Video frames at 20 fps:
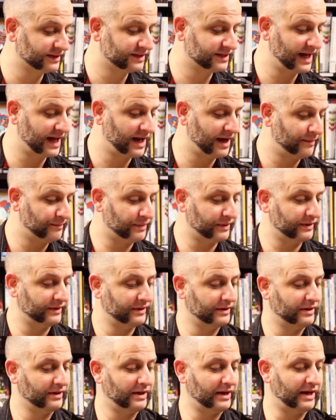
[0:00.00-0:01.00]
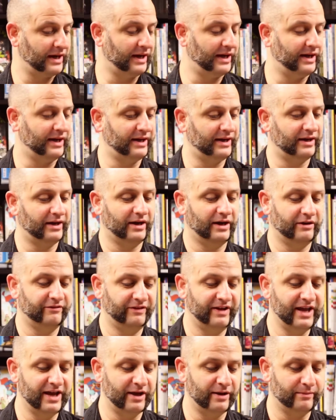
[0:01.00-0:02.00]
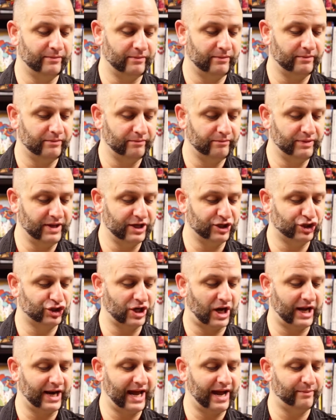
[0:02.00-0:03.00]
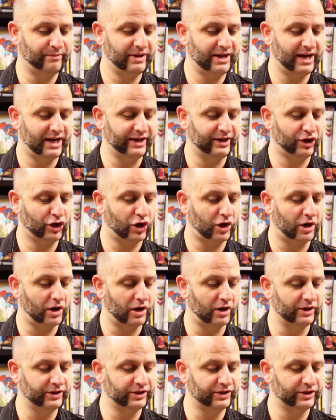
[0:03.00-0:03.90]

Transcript: setup of him being shot at behind a car